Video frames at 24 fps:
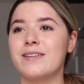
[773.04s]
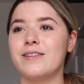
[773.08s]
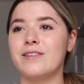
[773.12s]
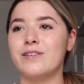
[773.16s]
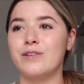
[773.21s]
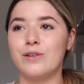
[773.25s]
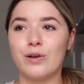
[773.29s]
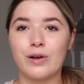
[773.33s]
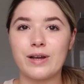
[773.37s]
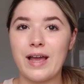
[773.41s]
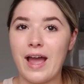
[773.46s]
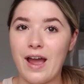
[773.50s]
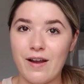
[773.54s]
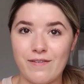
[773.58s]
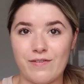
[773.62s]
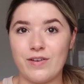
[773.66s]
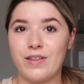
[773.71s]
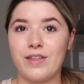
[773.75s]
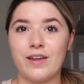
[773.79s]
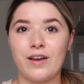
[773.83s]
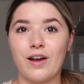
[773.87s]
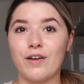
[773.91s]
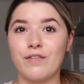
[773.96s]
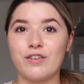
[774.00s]
look at
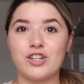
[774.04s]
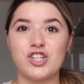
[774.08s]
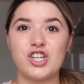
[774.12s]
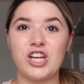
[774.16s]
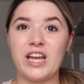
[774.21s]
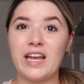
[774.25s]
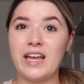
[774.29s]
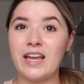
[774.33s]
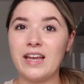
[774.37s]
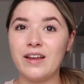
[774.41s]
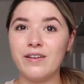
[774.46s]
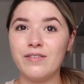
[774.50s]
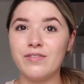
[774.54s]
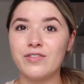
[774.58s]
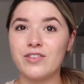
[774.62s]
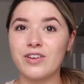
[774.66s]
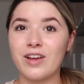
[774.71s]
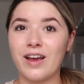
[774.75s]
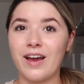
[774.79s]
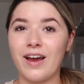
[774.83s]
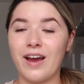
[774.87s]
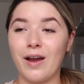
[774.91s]
everything I've achieved